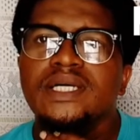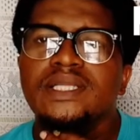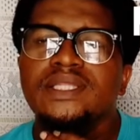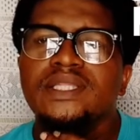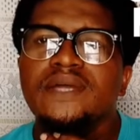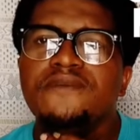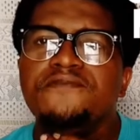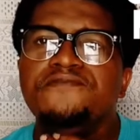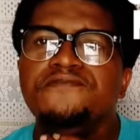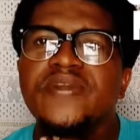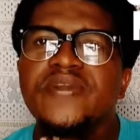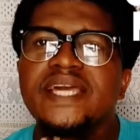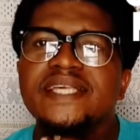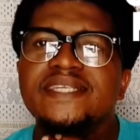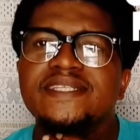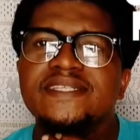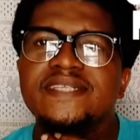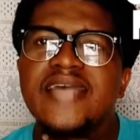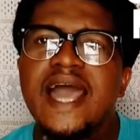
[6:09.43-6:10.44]
V
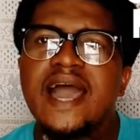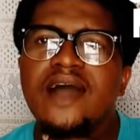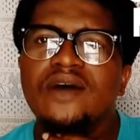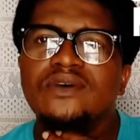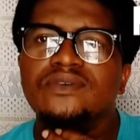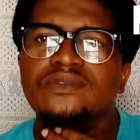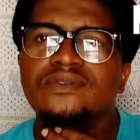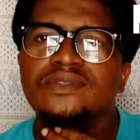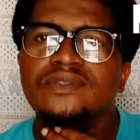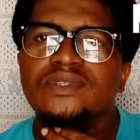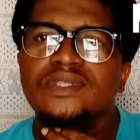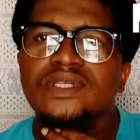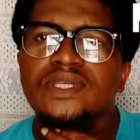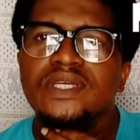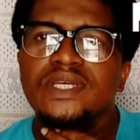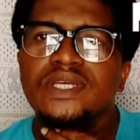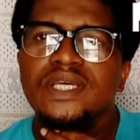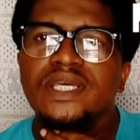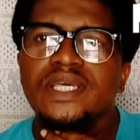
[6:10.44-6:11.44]
sound,
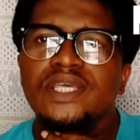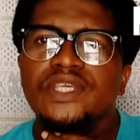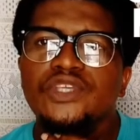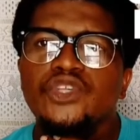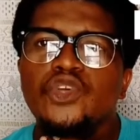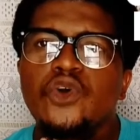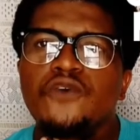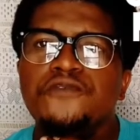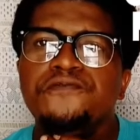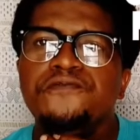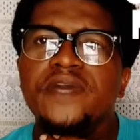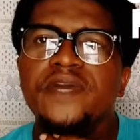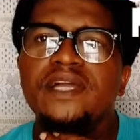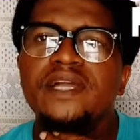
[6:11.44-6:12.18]
you feel